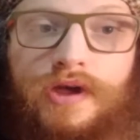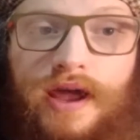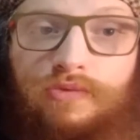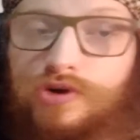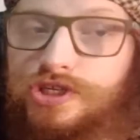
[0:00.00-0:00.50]

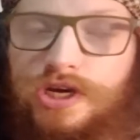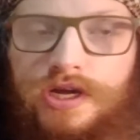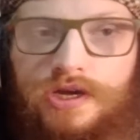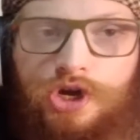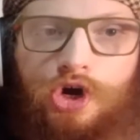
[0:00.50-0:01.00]
And we're just going
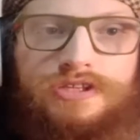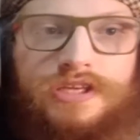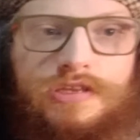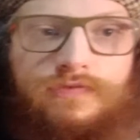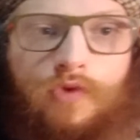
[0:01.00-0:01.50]
to cook
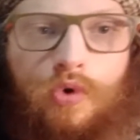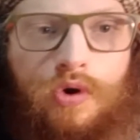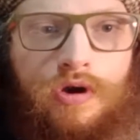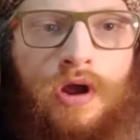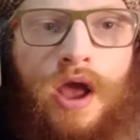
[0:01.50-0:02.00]
this
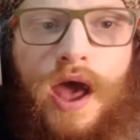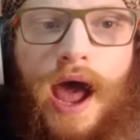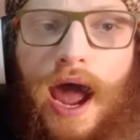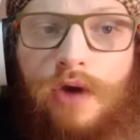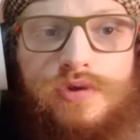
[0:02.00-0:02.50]
for,
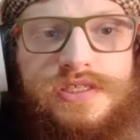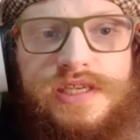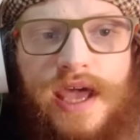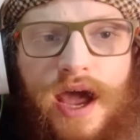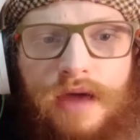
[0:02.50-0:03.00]
I would
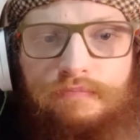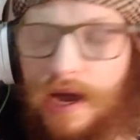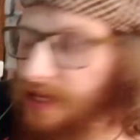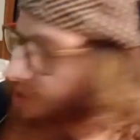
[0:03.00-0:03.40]
say on my